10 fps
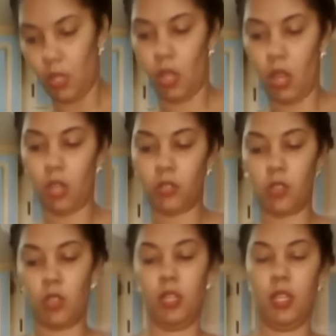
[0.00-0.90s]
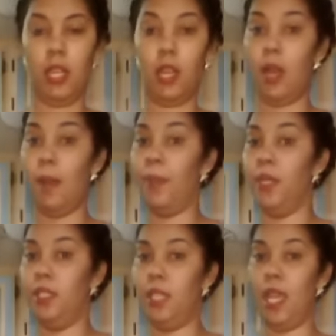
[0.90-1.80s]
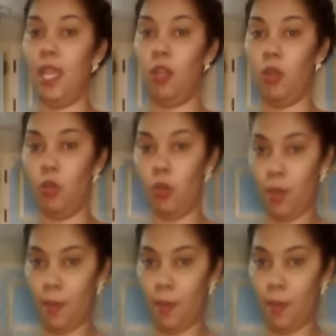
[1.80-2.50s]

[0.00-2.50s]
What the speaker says: You're also going to need a potato